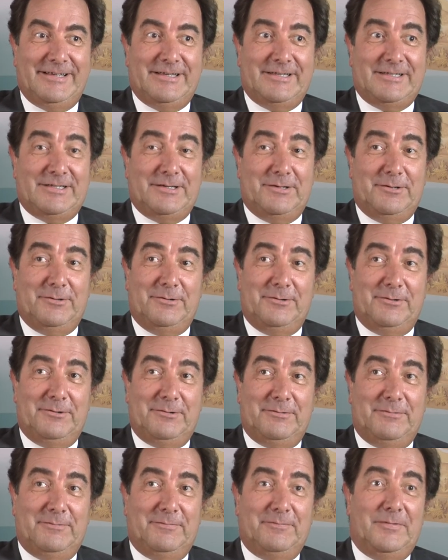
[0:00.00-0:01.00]

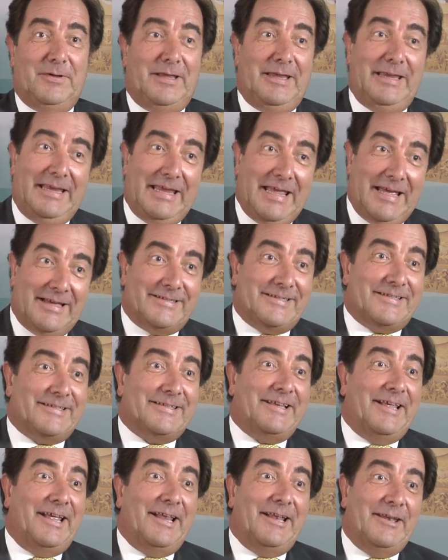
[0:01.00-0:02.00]
So
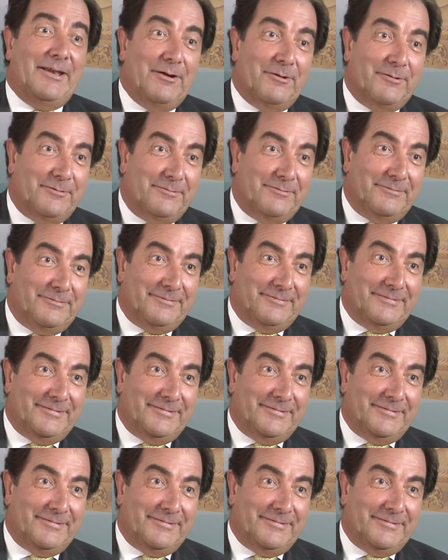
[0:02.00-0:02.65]
yes and no.